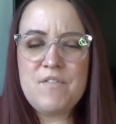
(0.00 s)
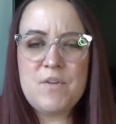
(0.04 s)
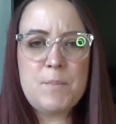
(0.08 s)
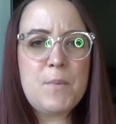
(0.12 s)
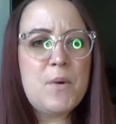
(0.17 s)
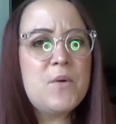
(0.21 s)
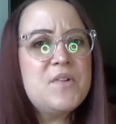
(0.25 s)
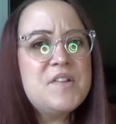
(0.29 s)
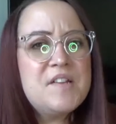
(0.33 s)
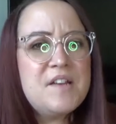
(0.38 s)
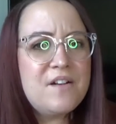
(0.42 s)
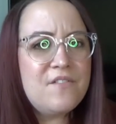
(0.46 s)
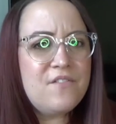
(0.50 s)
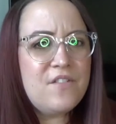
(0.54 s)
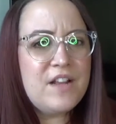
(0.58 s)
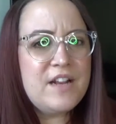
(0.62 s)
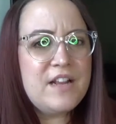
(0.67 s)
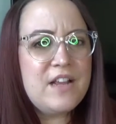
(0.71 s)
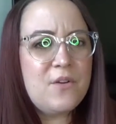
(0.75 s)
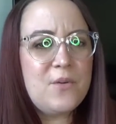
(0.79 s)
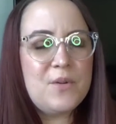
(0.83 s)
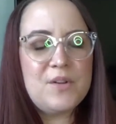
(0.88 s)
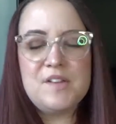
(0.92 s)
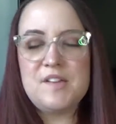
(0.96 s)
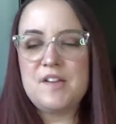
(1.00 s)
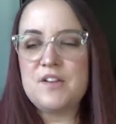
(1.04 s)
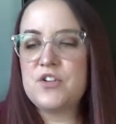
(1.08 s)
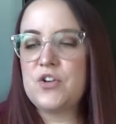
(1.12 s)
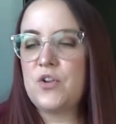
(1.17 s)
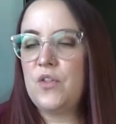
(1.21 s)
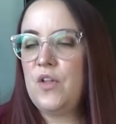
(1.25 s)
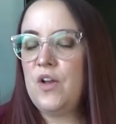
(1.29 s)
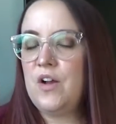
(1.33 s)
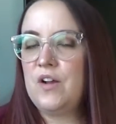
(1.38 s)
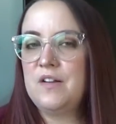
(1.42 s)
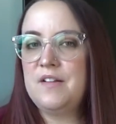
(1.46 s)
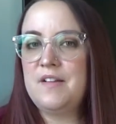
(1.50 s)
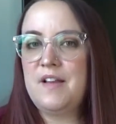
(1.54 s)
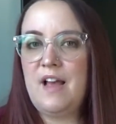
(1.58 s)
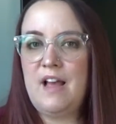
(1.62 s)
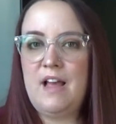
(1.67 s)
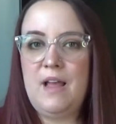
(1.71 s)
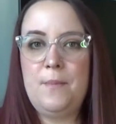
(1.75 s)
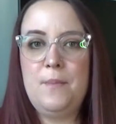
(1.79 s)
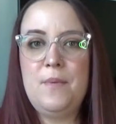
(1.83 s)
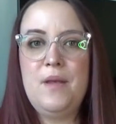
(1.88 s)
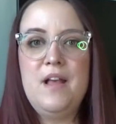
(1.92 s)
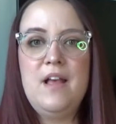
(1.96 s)
I haven't posted a video in such a long
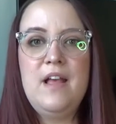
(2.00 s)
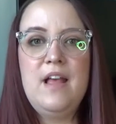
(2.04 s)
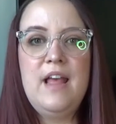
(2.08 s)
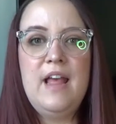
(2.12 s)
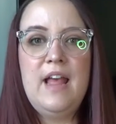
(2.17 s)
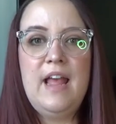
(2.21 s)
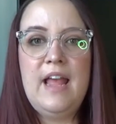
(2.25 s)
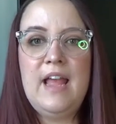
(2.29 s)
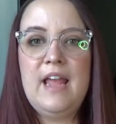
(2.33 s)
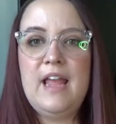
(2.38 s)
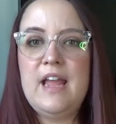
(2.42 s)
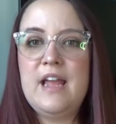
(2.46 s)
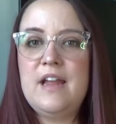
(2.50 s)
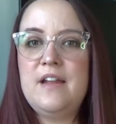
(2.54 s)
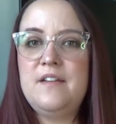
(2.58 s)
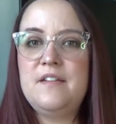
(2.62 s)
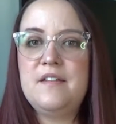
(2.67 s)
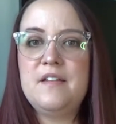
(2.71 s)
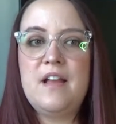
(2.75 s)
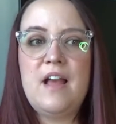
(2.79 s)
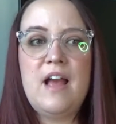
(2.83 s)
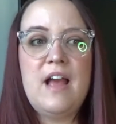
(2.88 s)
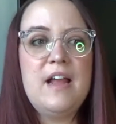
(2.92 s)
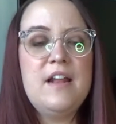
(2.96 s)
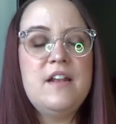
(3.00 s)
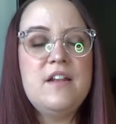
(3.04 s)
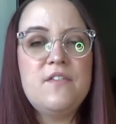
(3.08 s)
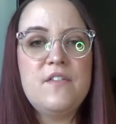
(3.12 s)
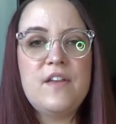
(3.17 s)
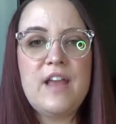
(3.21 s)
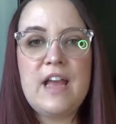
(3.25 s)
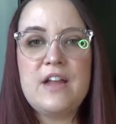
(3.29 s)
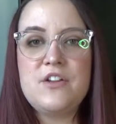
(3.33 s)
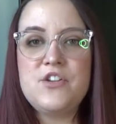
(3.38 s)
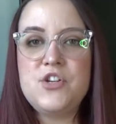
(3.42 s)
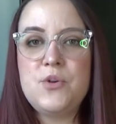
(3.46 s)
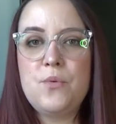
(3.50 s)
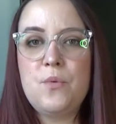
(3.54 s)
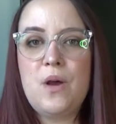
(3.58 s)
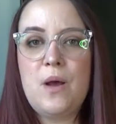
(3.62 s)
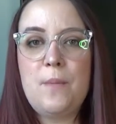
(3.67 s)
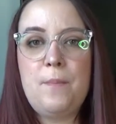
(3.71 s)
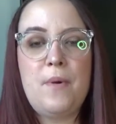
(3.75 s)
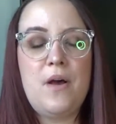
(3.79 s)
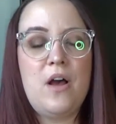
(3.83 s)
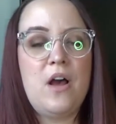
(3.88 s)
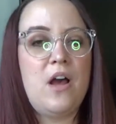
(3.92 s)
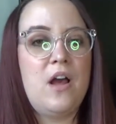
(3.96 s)
time and kind of catch you
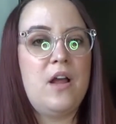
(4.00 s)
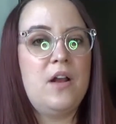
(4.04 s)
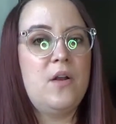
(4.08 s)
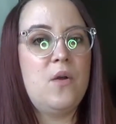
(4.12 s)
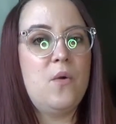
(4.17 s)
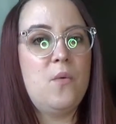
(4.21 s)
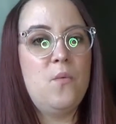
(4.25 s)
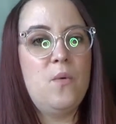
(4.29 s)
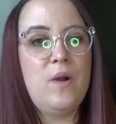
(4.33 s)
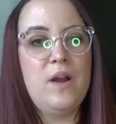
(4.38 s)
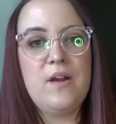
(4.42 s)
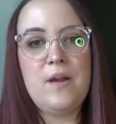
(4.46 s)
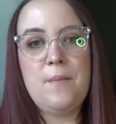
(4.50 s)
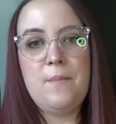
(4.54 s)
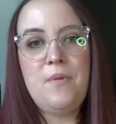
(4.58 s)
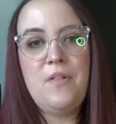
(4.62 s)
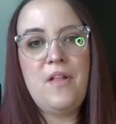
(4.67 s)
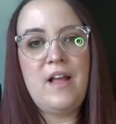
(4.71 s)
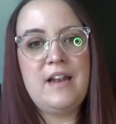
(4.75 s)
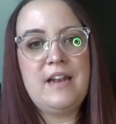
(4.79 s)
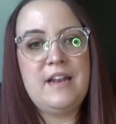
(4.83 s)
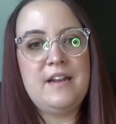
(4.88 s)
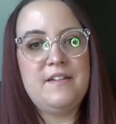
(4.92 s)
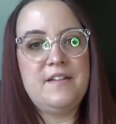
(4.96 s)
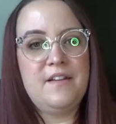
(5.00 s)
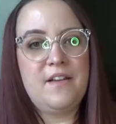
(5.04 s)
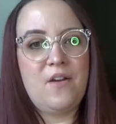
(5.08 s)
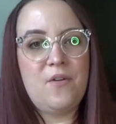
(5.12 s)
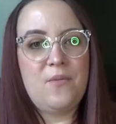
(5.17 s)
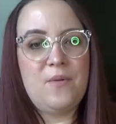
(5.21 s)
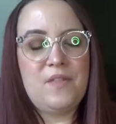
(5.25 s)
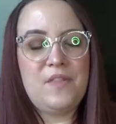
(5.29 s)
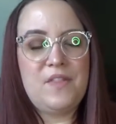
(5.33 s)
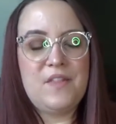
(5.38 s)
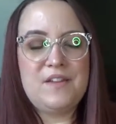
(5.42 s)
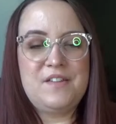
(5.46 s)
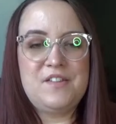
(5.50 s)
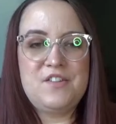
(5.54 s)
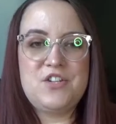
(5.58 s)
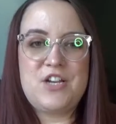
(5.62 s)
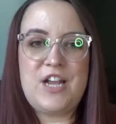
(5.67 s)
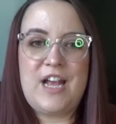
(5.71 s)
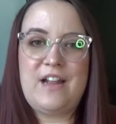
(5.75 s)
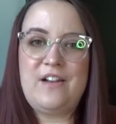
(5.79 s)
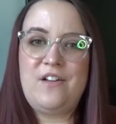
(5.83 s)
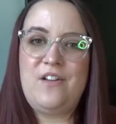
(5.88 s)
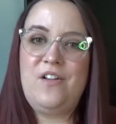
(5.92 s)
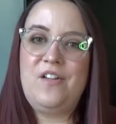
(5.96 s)
up on where I'm planning to go with this
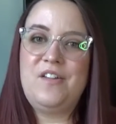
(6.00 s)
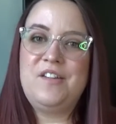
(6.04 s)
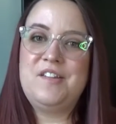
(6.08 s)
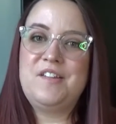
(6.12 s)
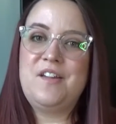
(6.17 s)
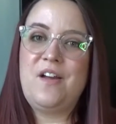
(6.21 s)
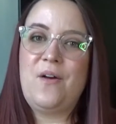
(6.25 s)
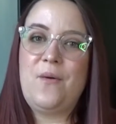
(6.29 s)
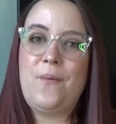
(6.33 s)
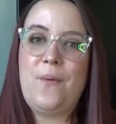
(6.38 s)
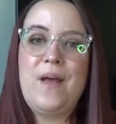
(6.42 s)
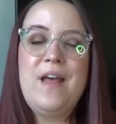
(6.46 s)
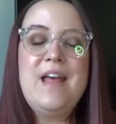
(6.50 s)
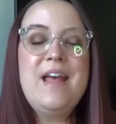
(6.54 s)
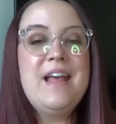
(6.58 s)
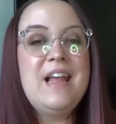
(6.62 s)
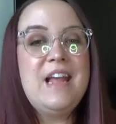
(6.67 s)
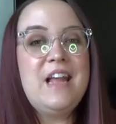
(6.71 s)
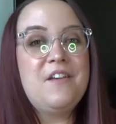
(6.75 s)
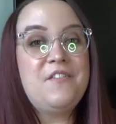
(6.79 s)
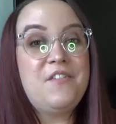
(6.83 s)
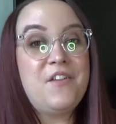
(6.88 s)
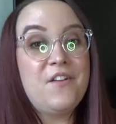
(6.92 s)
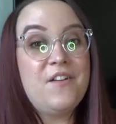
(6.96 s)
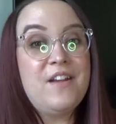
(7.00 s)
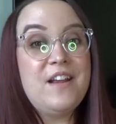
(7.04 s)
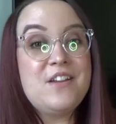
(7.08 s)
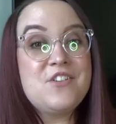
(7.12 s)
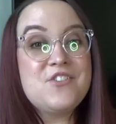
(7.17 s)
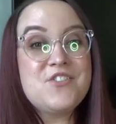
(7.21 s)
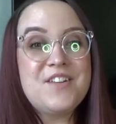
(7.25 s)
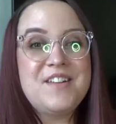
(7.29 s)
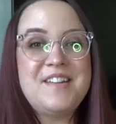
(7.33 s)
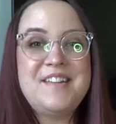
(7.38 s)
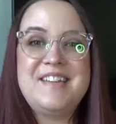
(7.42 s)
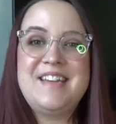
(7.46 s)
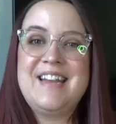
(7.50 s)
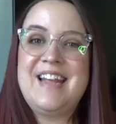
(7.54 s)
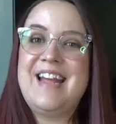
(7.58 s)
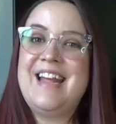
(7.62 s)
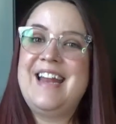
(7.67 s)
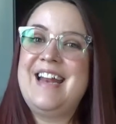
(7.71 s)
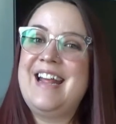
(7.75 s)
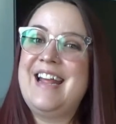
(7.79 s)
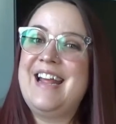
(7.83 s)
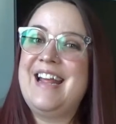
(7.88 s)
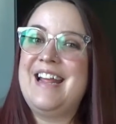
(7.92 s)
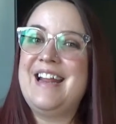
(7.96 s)
channel. So if you're
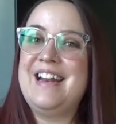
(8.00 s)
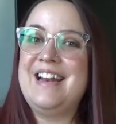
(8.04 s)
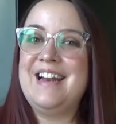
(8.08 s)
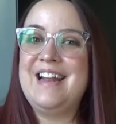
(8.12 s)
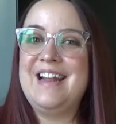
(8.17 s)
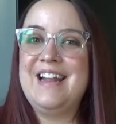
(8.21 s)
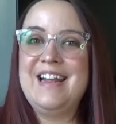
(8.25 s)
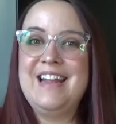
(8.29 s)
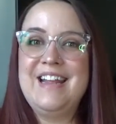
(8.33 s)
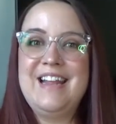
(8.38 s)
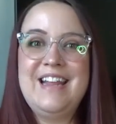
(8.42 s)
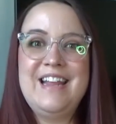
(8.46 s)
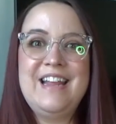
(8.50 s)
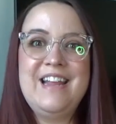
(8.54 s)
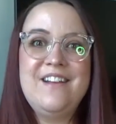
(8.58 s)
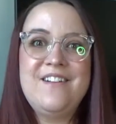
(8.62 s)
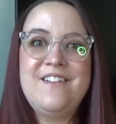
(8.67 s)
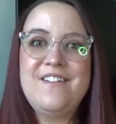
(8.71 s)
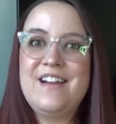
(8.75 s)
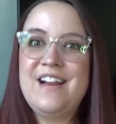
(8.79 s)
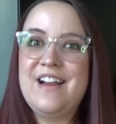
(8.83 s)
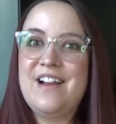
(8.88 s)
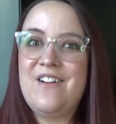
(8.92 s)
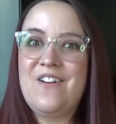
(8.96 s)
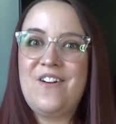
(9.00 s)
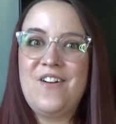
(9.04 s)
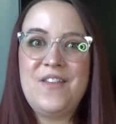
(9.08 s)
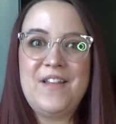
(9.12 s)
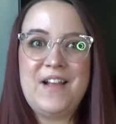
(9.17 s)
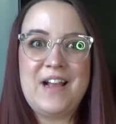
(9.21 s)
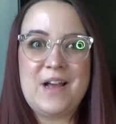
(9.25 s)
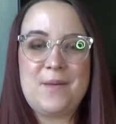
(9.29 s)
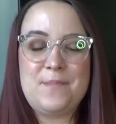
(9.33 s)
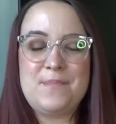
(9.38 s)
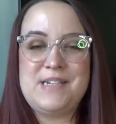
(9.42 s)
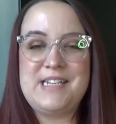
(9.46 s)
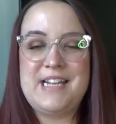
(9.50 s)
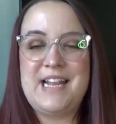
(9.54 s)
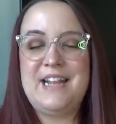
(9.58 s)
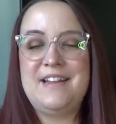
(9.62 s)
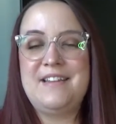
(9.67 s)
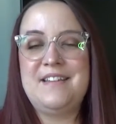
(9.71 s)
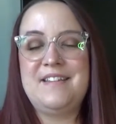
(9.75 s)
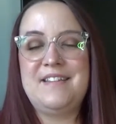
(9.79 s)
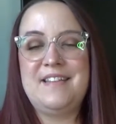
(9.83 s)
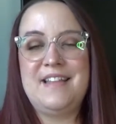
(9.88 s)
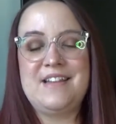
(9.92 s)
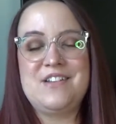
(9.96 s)
interested in hearing all the
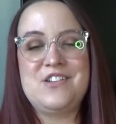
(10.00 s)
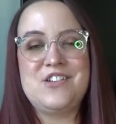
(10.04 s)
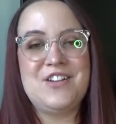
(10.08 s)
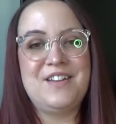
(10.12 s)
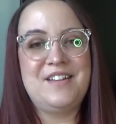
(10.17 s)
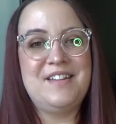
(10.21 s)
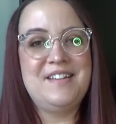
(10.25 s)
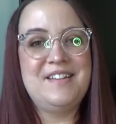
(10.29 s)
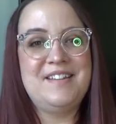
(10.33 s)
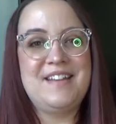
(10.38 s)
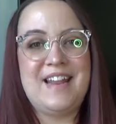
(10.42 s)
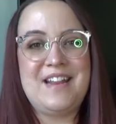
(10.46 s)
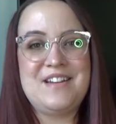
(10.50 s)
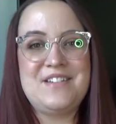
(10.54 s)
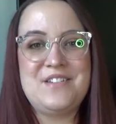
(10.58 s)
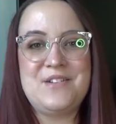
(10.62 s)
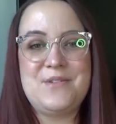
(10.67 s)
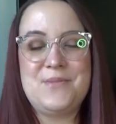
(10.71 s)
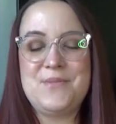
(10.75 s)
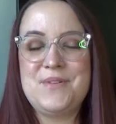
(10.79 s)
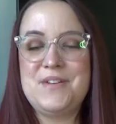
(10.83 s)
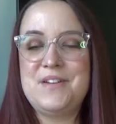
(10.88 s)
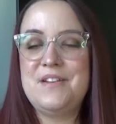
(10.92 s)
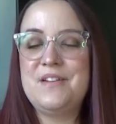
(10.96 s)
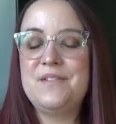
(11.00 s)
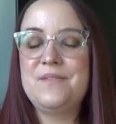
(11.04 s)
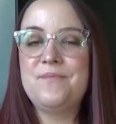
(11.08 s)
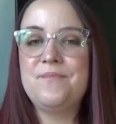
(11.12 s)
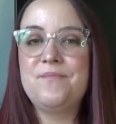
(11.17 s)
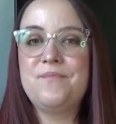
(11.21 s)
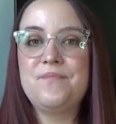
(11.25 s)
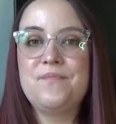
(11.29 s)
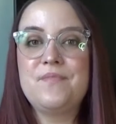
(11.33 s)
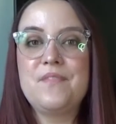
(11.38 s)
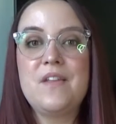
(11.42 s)
updates, then just stay tuned.